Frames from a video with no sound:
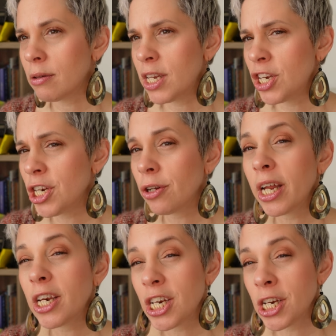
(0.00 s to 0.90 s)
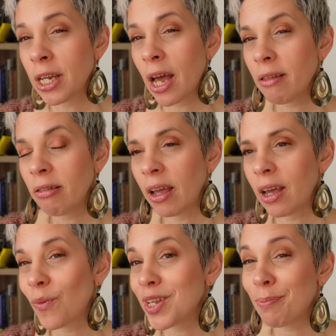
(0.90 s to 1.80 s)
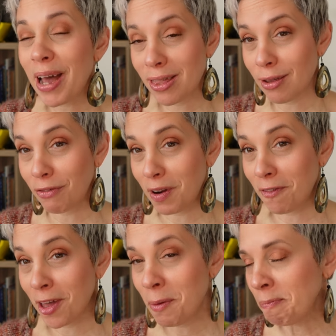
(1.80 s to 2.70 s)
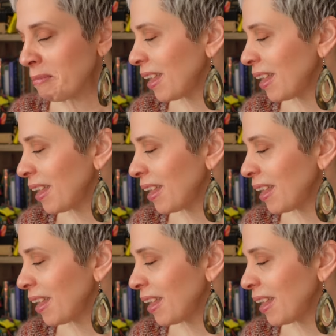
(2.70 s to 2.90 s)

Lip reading: digital edition, I think it was by the river.